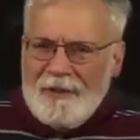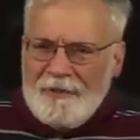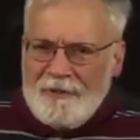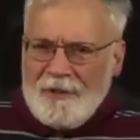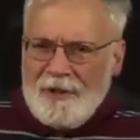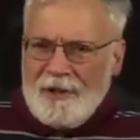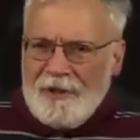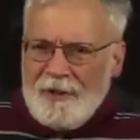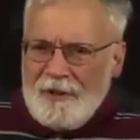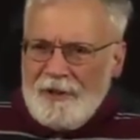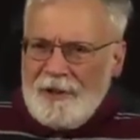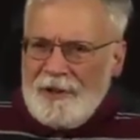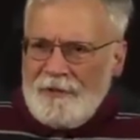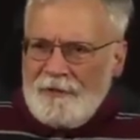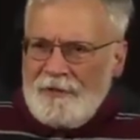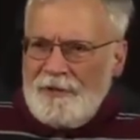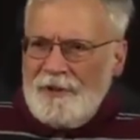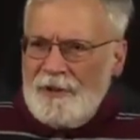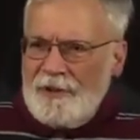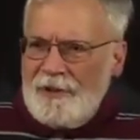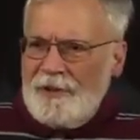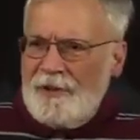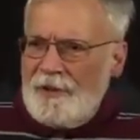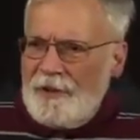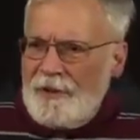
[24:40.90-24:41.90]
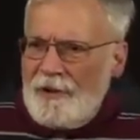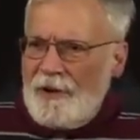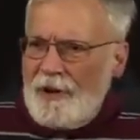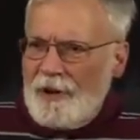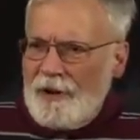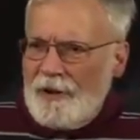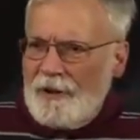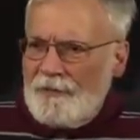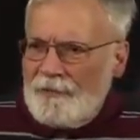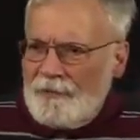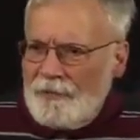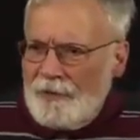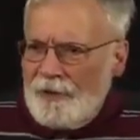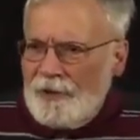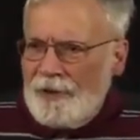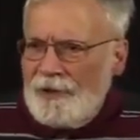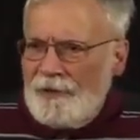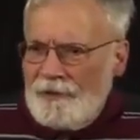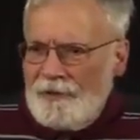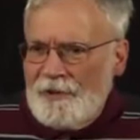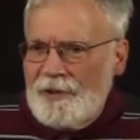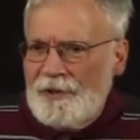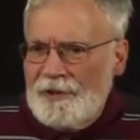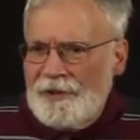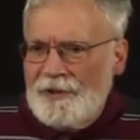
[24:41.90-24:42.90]
very often are fully
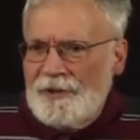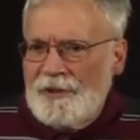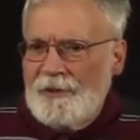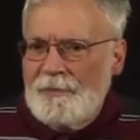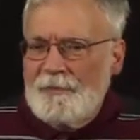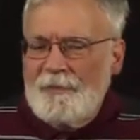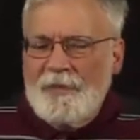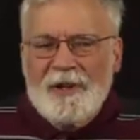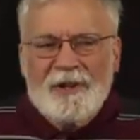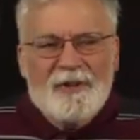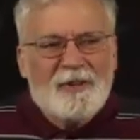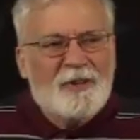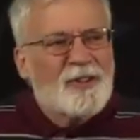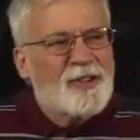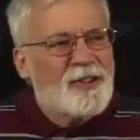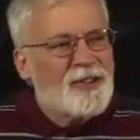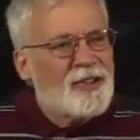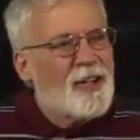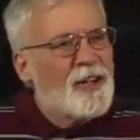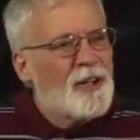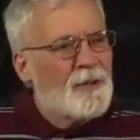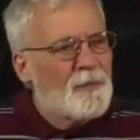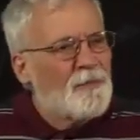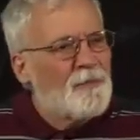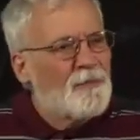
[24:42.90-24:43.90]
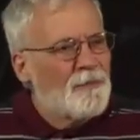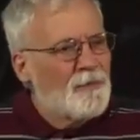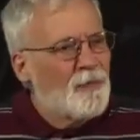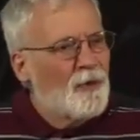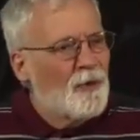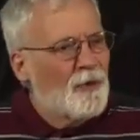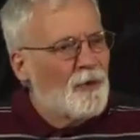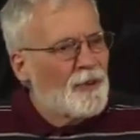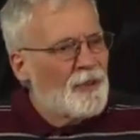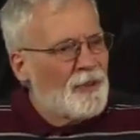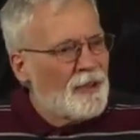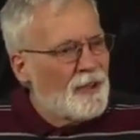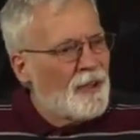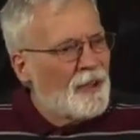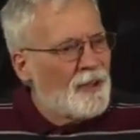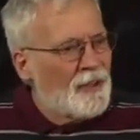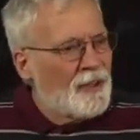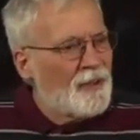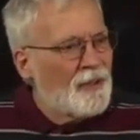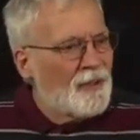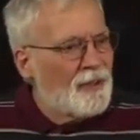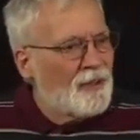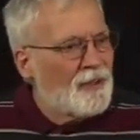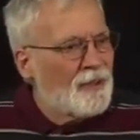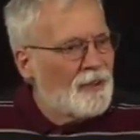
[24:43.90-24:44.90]
functioning by their shape more than
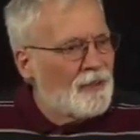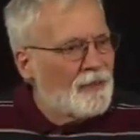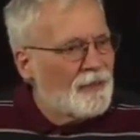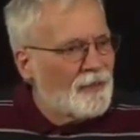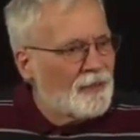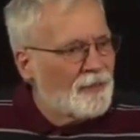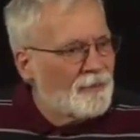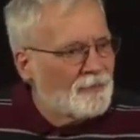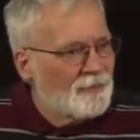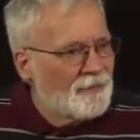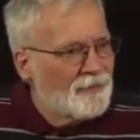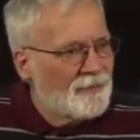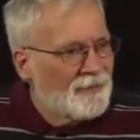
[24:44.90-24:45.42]
anything else.